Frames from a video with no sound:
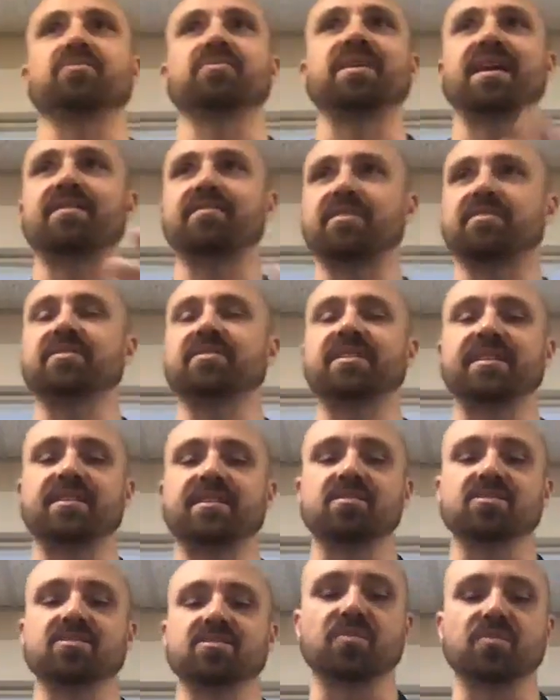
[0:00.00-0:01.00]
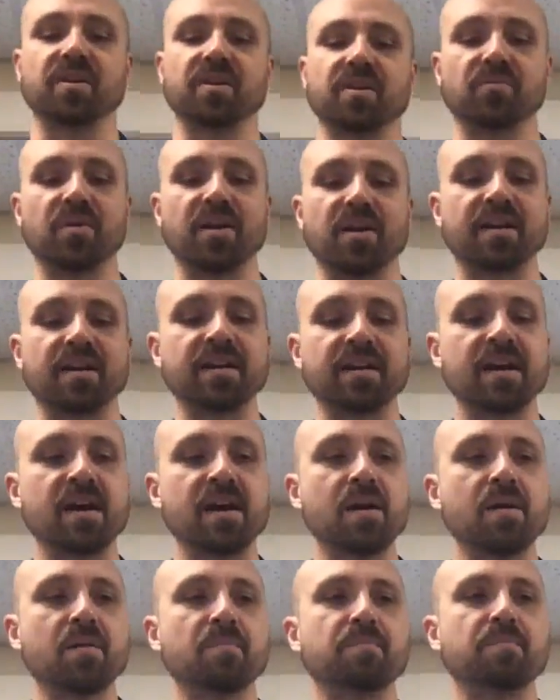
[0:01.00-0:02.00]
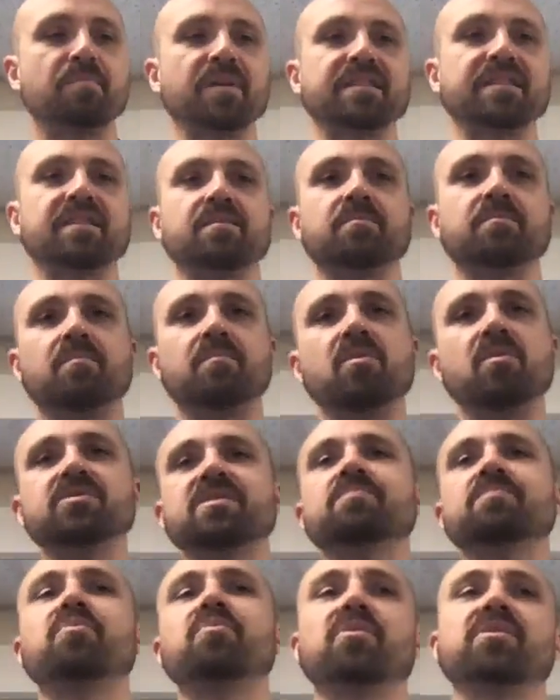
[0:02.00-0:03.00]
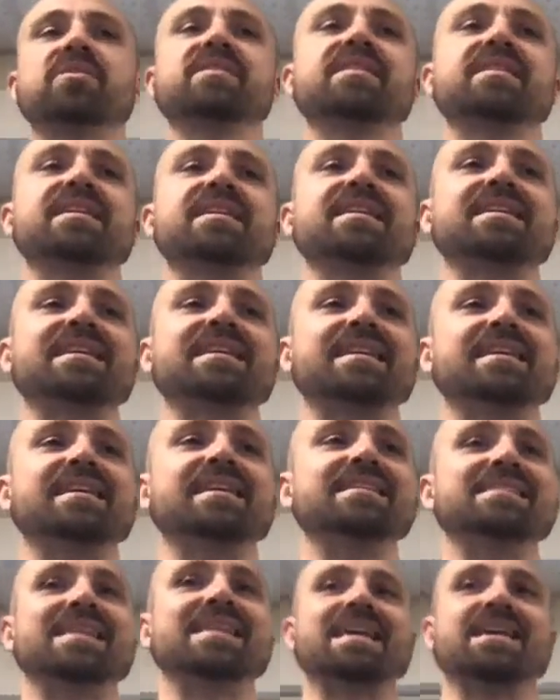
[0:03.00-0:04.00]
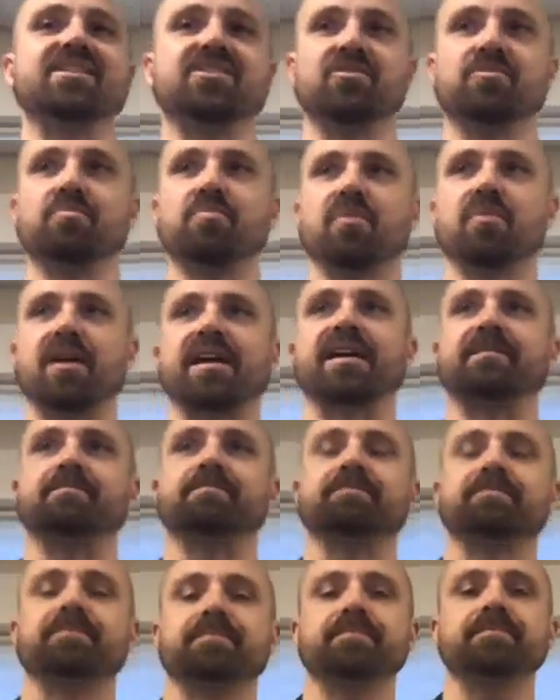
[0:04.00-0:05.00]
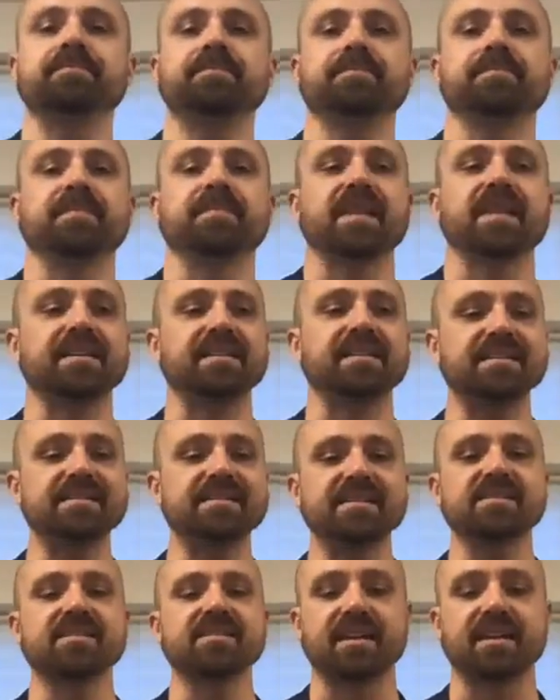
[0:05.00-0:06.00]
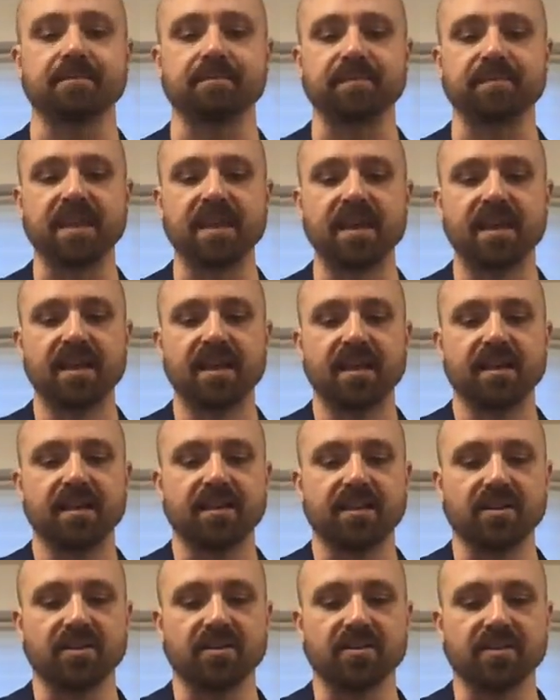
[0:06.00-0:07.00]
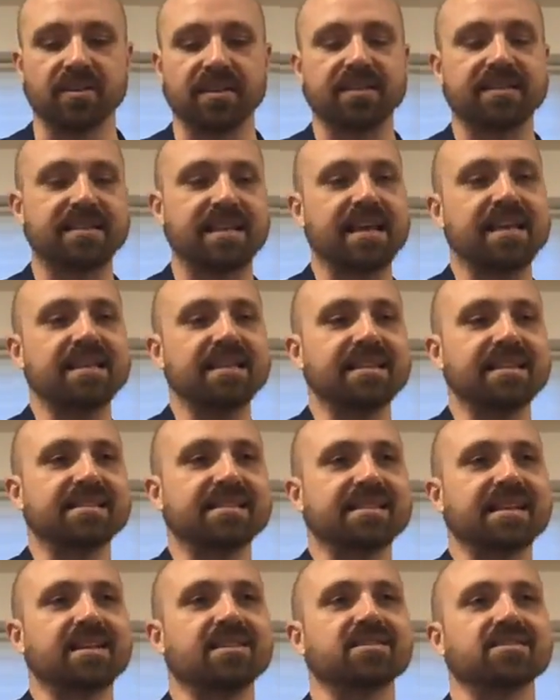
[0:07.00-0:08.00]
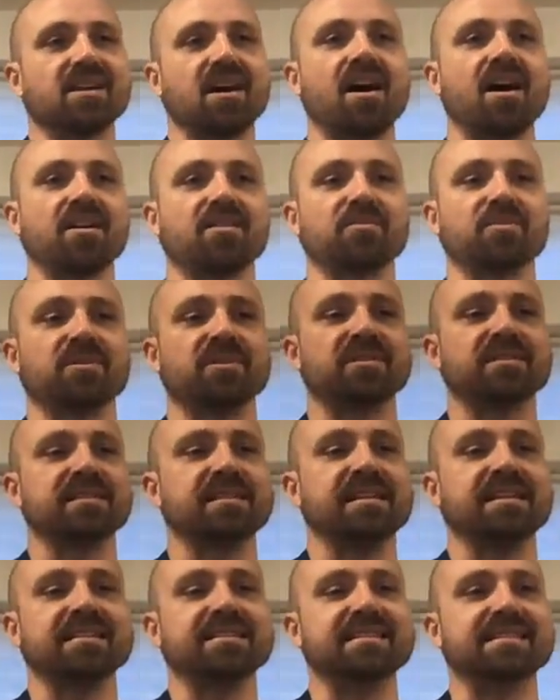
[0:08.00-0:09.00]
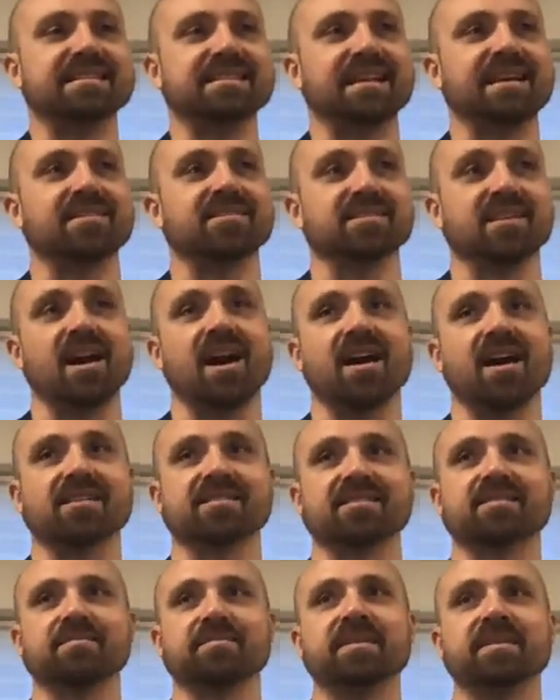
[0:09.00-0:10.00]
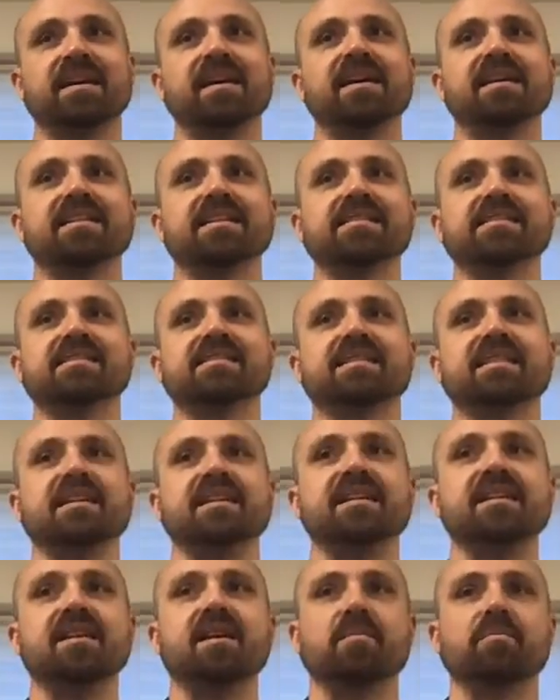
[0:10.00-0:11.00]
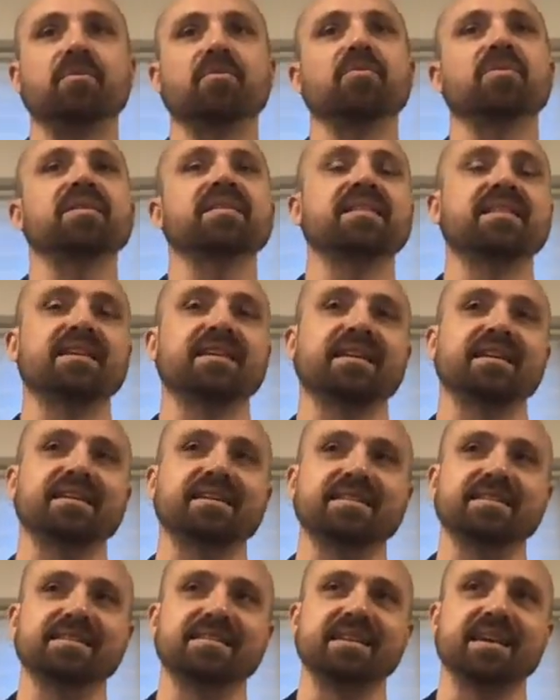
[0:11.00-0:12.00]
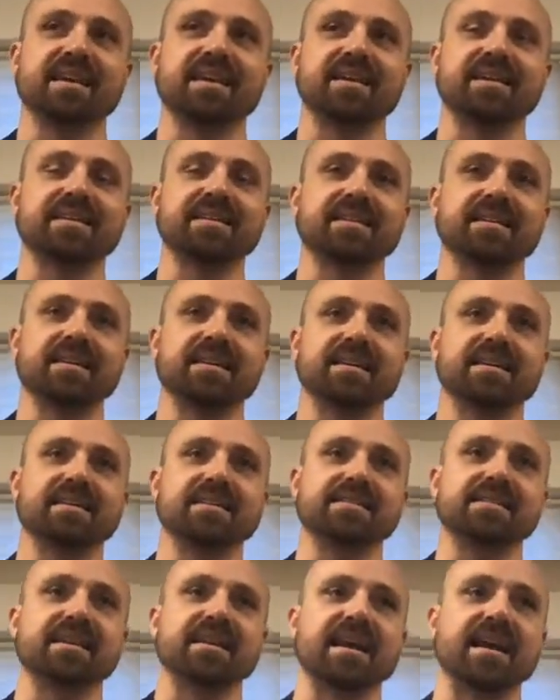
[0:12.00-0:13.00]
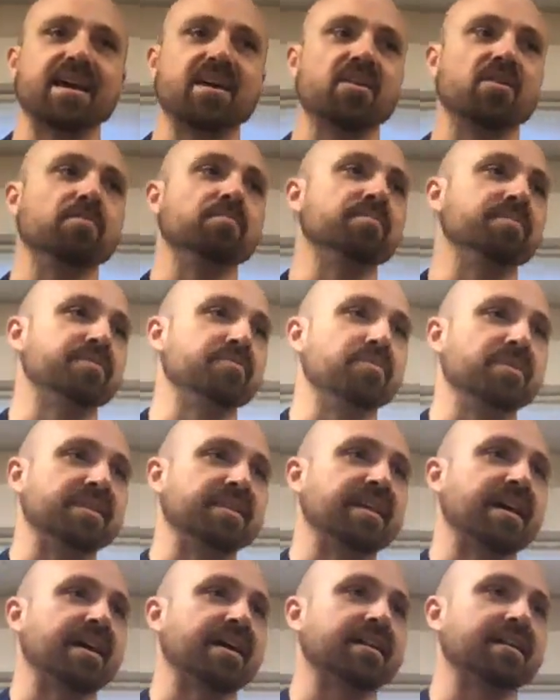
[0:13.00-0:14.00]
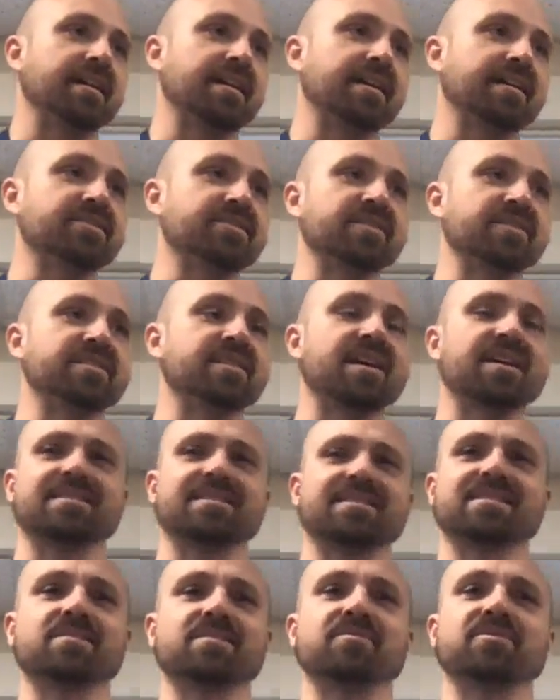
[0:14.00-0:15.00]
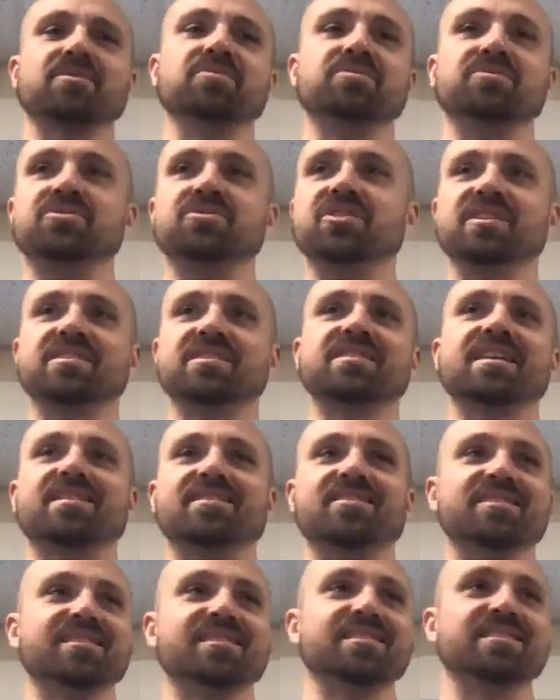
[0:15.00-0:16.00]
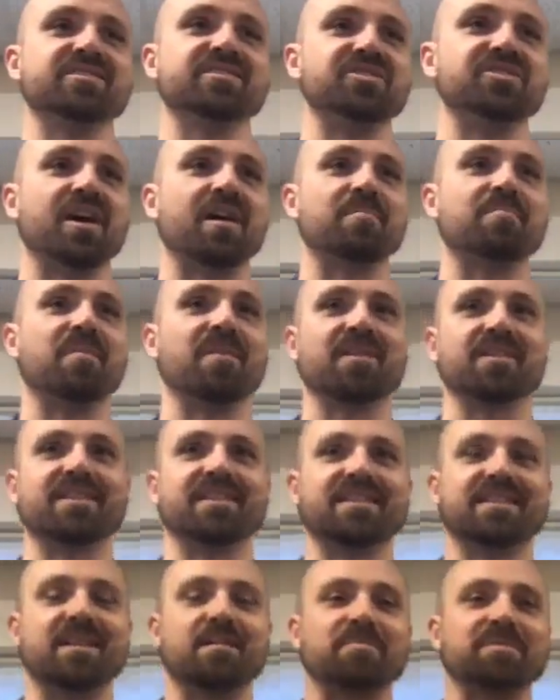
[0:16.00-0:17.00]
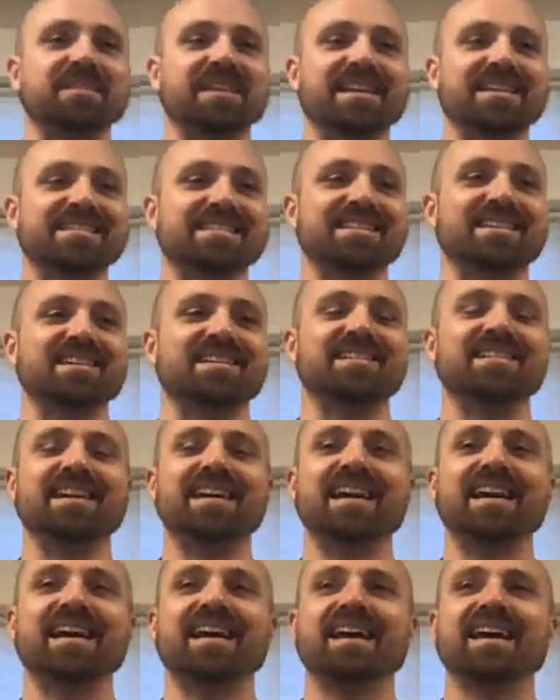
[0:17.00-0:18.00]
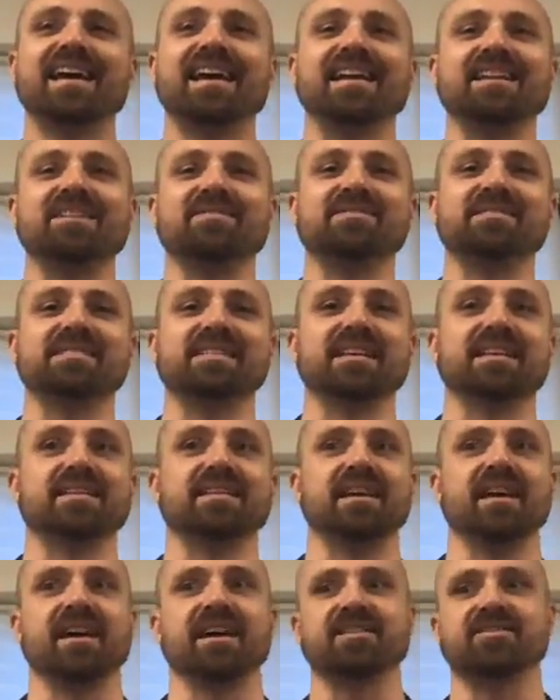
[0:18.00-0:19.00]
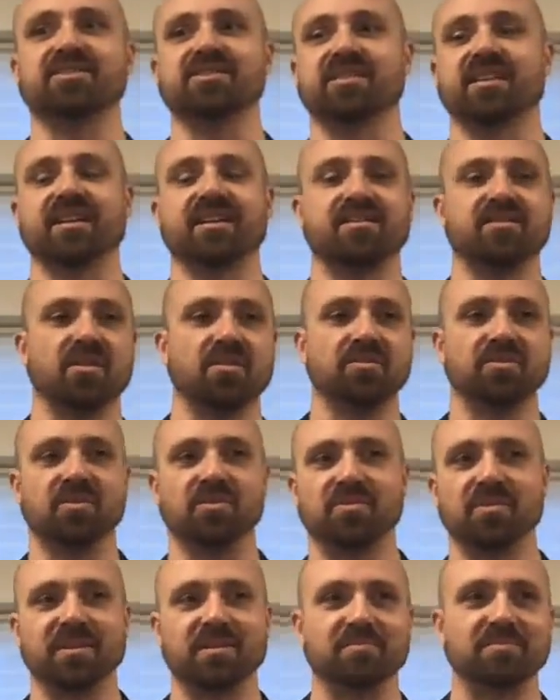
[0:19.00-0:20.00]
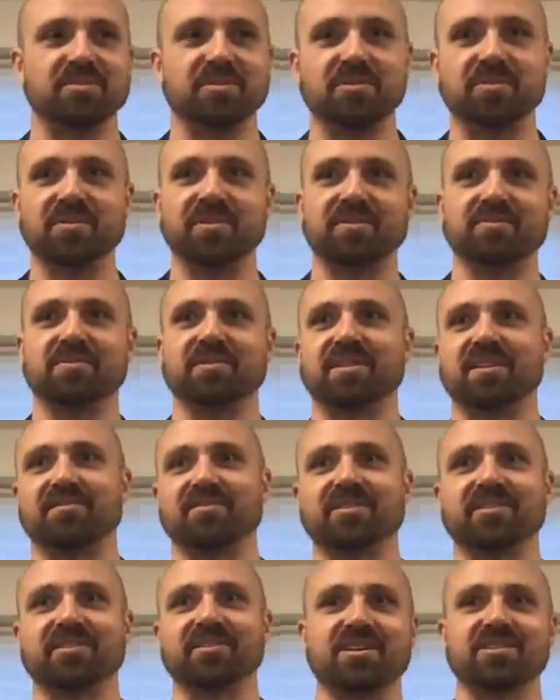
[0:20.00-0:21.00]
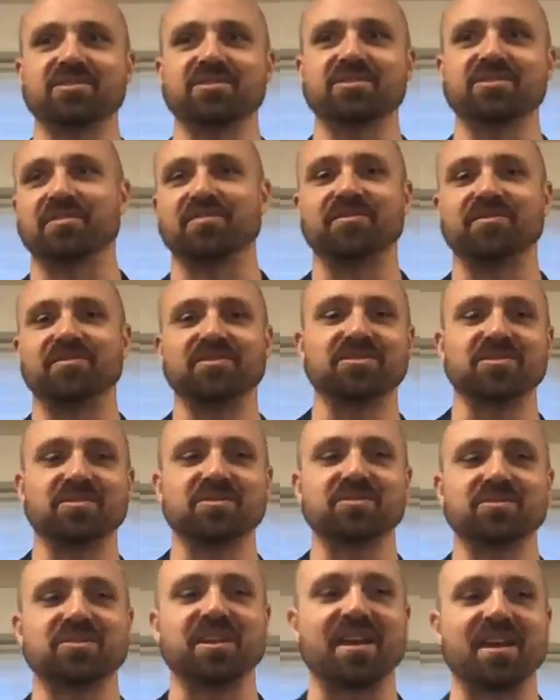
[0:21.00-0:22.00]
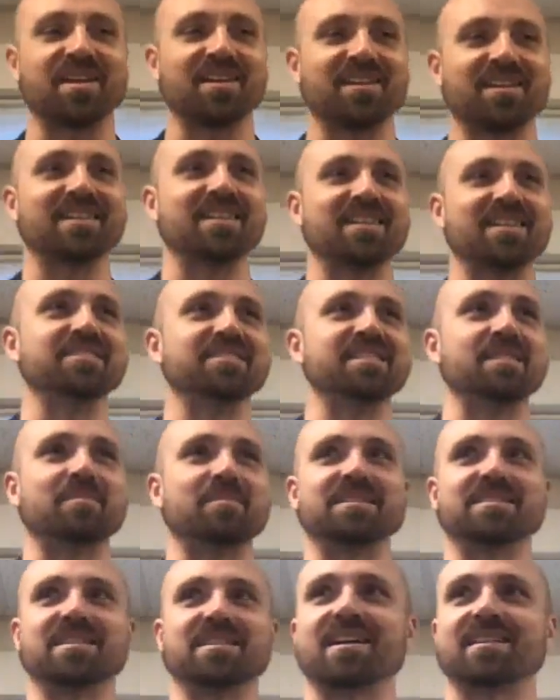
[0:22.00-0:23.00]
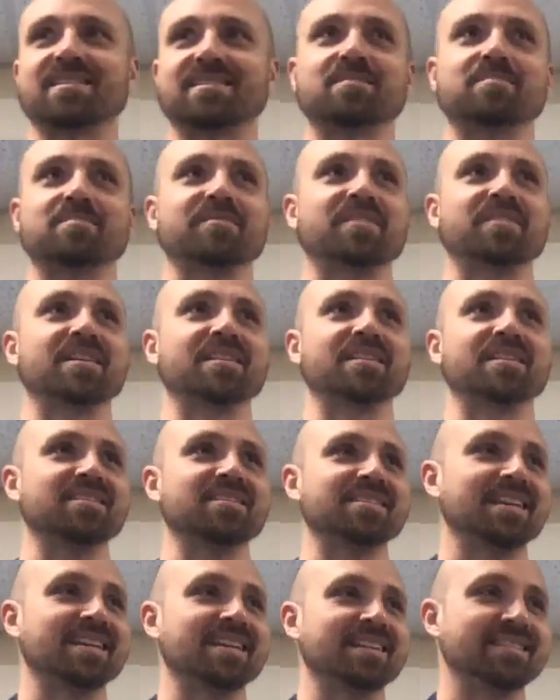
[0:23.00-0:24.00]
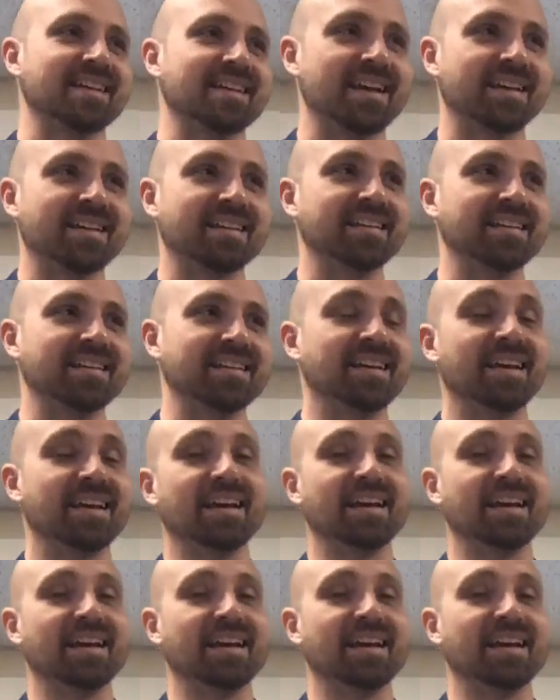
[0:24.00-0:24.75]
have everything all squared away. But the most important thing is in your brain. And this is taking the sales awkward into sales awesome. This is the number one thing I can say is going to help with that. I actually talked to someone who just entered into the job market a couple of days ago. And he was like, yeah, I don't know what I'm doing with every customer. I feel so scared. Every time I talk to them, I've got all this anxiety.